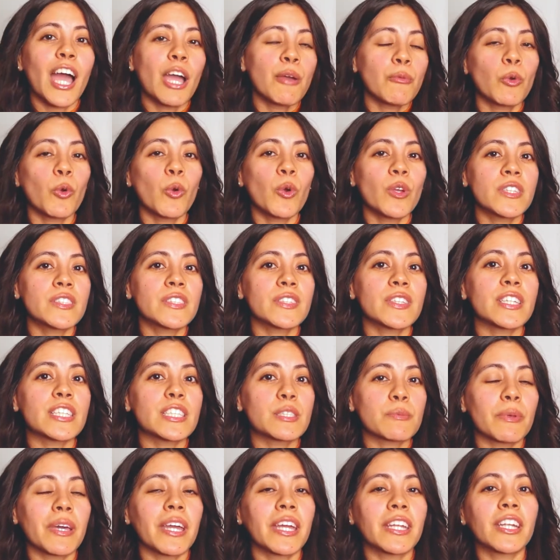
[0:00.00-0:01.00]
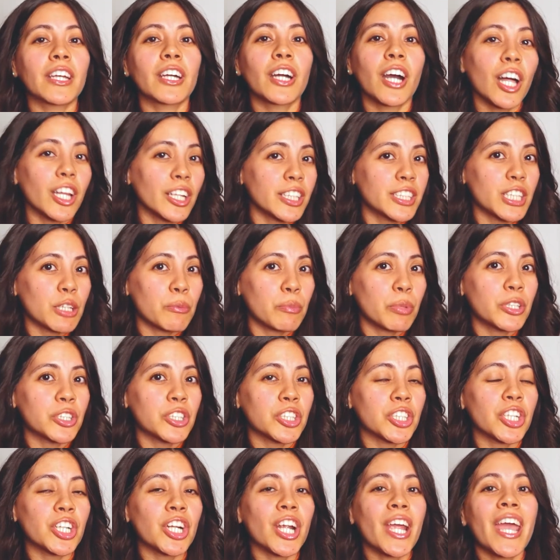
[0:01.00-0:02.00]
I'm going to explain color
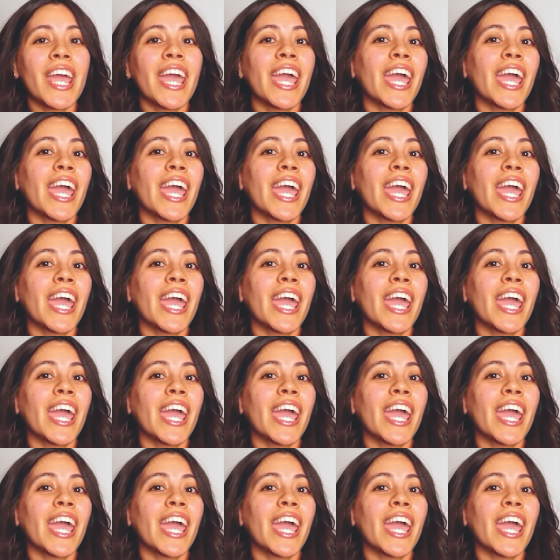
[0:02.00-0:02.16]
temperature